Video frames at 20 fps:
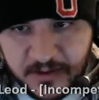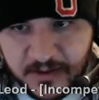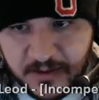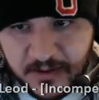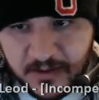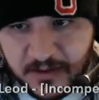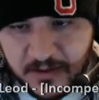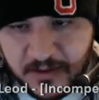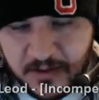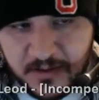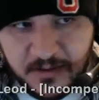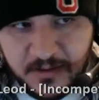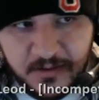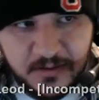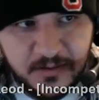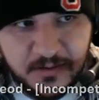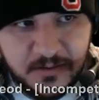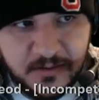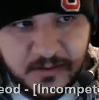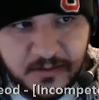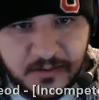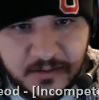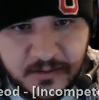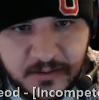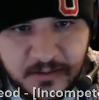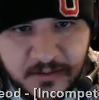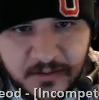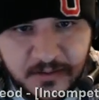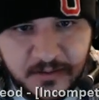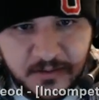Gilly.
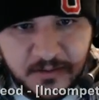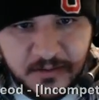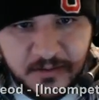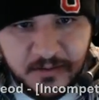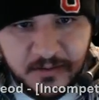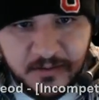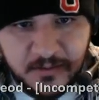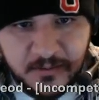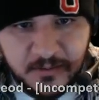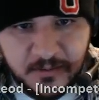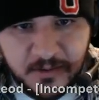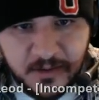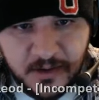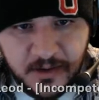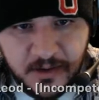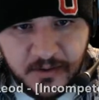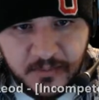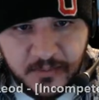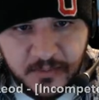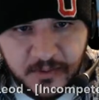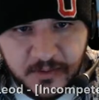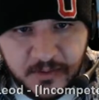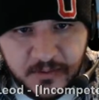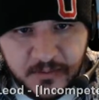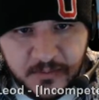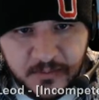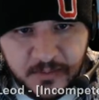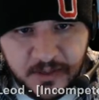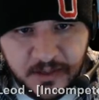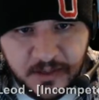You did not want
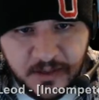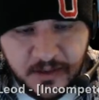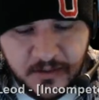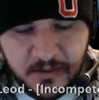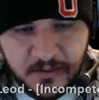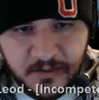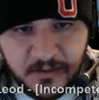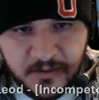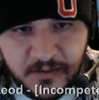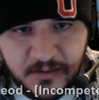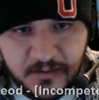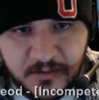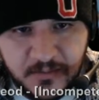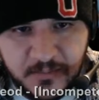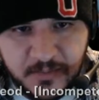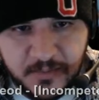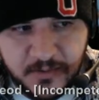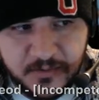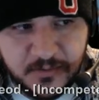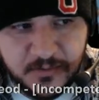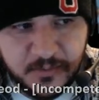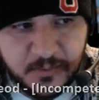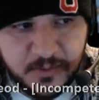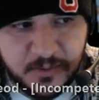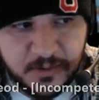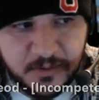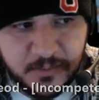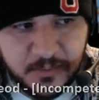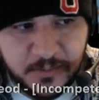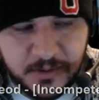to be landed on, but you
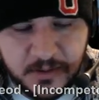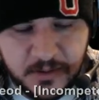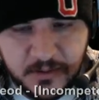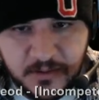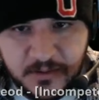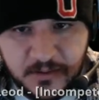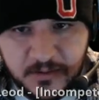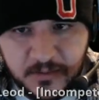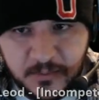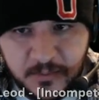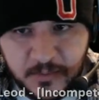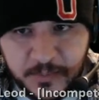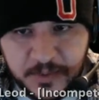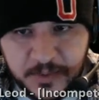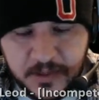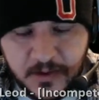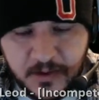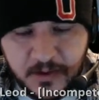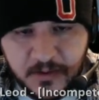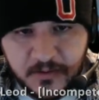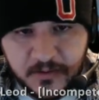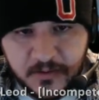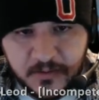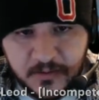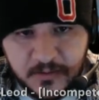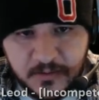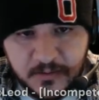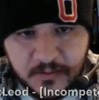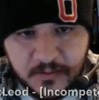will be. You will be conquered.